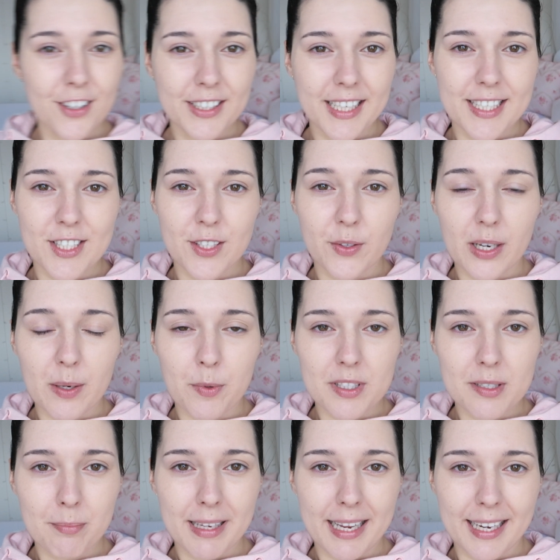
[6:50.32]
Okay, so I
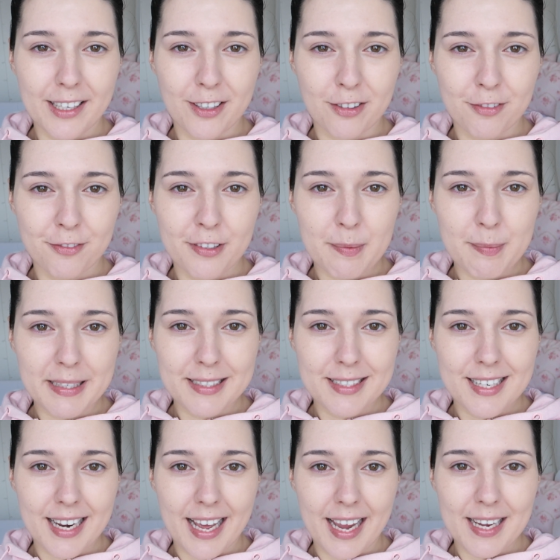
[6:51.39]
wasn't planning on filming
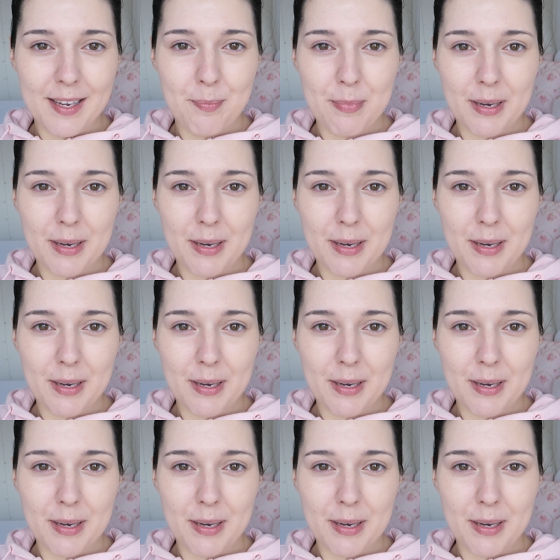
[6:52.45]
today,